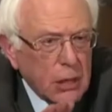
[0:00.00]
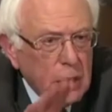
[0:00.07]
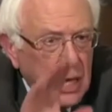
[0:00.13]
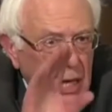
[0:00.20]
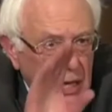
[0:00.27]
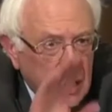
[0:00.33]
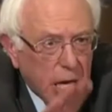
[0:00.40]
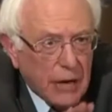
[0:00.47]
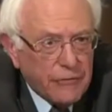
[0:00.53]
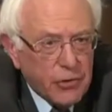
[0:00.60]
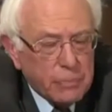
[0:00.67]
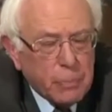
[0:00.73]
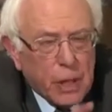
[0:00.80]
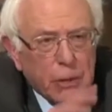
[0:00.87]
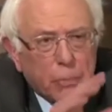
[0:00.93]
to any
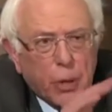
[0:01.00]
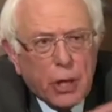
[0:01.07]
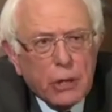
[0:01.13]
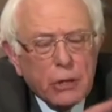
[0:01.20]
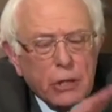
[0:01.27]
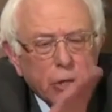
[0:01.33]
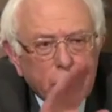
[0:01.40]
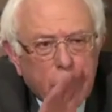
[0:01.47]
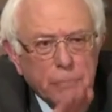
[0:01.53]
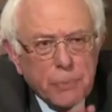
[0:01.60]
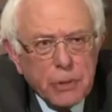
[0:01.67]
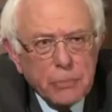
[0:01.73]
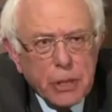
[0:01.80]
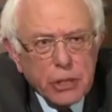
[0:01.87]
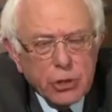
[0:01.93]
effort by the part of the Trump
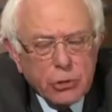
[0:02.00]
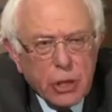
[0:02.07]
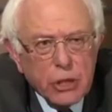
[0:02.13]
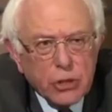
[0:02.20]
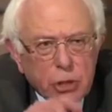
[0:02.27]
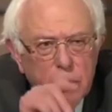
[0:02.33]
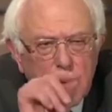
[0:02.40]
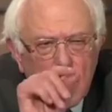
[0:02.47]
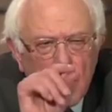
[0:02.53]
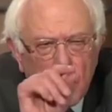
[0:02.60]
administration